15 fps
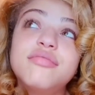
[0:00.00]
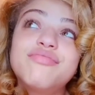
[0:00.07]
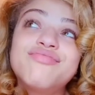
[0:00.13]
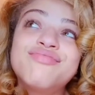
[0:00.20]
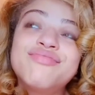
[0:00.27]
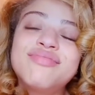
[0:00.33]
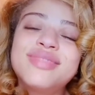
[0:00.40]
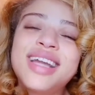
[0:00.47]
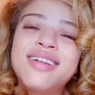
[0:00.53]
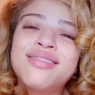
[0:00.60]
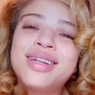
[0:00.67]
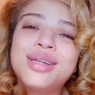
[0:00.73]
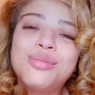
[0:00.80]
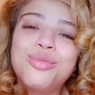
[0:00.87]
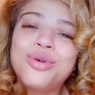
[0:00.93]
not
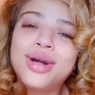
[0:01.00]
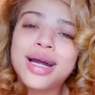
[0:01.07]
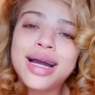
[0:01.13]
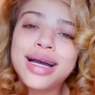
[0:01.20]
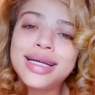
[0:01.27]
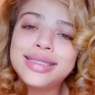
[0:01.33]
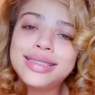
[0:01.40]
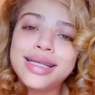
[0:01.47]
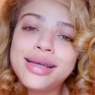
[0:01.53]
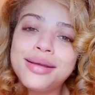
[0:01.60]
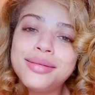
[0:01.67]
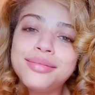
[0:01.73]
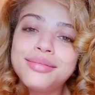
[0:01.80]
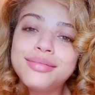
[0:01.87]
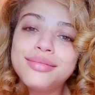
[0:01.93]
really more
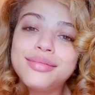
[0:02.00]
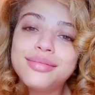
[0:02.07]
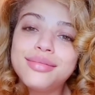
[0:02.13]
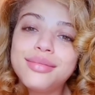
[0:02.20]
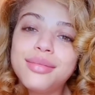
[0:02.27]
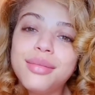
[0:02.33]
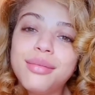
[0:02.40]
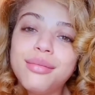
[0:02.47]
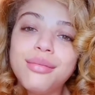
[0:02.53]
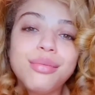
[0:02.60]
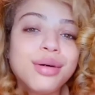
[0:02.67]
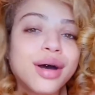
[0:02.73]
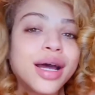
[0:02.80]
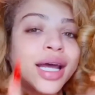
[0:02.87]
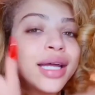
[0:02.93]
content,
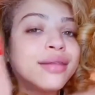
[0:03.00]
but,